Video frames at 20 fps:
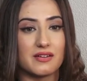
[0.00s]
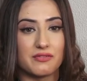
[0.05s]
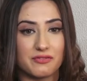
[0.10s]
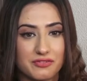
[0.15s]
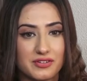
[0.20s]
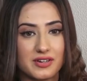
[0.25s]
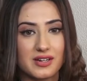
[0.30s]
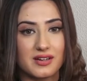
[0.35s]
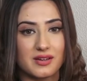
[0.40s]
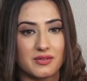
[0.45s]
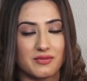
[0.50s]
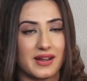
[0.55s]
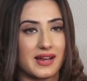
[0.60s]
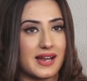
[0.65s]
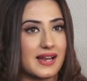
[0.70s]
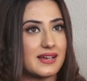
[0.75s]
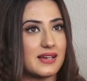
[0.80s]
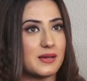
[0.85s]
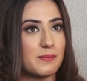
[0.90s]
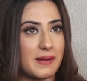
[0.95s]
different when
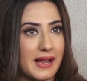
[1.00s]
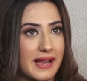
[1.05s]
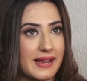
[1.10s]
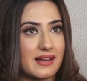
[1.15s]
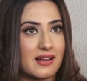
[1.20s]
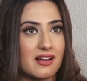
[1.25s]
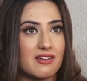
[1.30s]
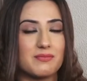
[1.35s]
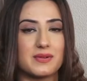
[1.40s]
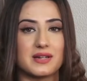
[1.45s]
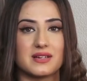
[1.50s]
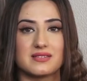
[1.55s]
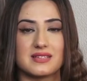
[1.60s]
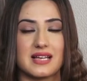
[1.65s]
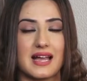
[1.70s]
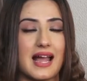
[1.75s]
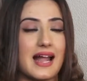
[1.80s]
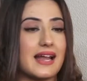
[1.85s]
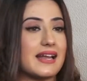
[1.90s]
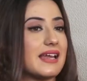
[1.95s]
I did Blind Love, because
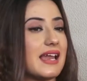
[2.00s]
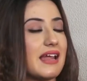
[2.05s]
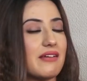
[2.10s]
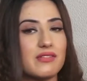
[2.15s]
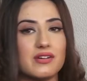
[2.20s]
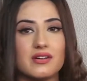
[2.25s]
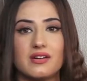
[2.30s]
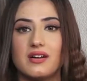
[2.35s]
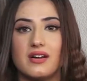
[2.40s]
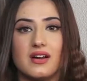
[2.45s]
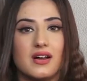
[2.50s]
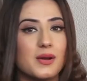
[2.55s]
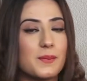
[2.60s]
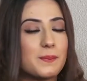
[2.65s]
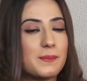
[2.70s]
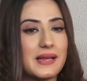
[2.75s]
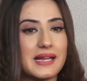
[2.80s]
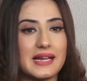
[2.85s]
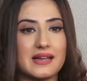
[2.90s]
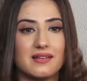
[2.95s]
I had never
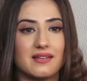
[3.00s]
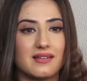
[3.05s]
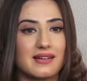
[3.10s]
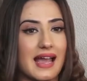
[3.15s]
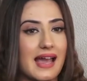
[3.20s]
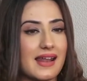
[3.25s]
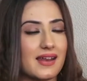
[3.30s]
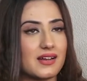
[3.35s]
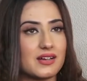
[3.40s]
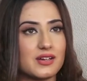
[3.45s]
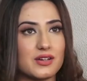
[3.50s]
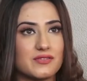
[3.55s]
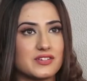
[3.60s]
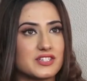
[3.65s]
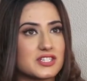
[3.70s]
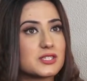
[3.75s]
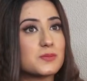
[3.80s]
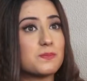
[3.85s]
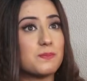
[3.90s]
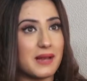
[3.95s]
played a character
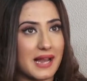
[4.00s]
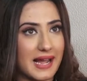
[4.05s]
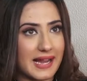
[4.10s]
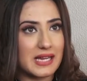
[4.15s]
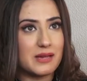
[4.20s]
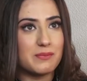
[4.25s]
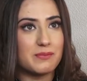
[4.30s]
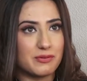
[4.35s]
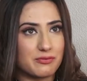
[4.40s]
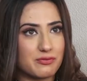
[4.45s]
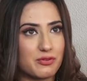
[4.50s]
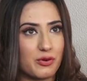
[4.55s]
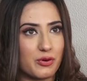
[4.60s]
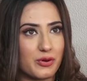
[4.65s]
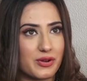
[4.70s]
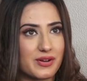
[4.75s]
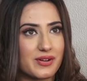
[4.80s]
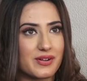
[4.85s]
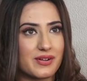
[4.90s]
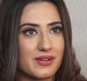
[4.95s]
which is blind
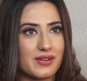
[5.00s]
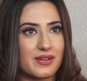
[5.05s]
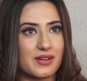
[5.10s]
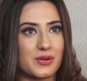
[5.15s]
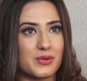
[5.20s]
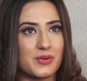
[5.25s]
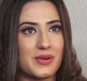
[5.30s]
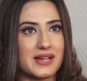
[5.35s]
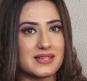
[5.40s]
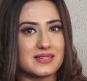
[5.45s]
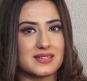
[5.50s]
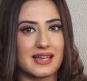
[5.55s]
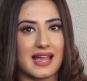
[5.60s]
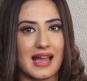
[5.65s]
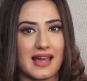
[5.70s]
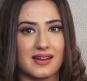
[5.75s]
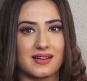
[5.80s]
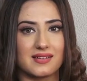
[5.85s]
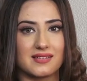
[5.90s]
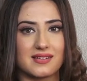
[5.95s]
before. As a
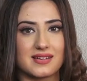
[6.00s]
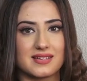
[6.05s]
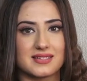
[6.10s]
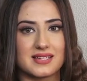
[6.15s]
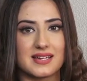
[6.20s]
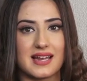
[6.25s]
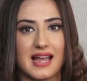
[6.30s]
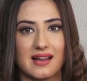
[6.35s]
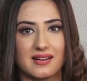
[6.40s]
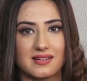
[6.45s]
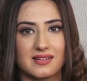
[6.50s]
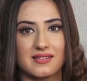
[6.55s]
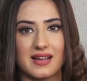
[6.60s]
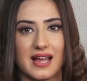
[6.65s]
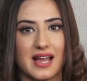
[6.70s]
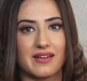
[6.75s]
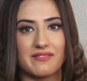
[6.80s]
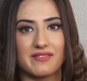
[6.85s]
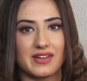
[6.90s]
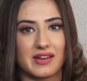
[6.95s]
character, as an actor,
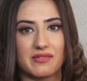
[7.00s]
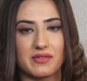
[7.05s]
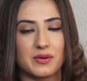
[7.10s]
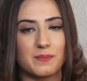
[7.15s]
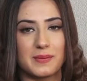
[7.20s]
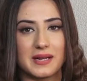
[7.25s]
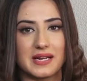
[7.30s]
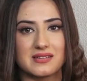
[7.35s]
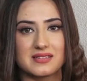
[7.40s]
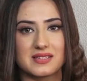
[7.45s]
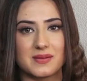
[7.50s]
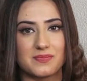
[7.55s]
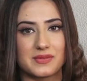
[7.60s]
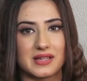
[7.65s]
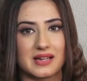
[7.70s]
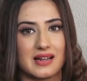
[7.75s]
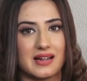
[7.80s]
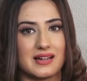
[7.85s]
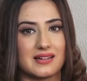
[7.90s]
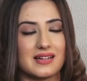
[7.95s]
I had never played
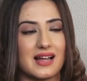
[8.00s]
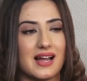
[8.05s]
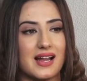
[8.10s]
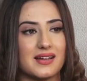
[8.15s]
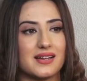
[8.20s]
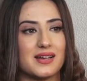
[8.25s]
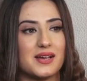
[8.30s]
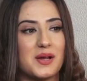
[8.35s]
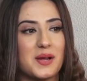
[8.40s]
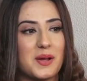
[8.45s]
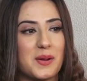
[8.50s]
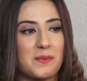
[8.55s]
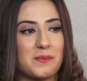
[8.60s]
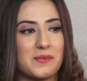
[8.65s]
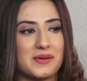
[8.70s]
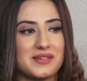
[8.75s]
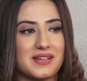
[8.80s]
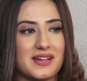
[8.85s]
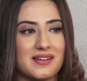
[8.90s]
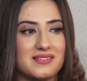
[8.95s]
something like that.
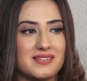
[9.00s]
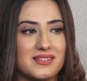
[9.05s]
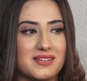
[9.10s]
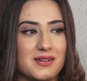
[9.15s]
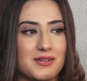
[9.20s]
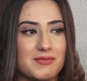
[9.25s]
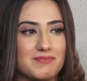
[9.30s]
But then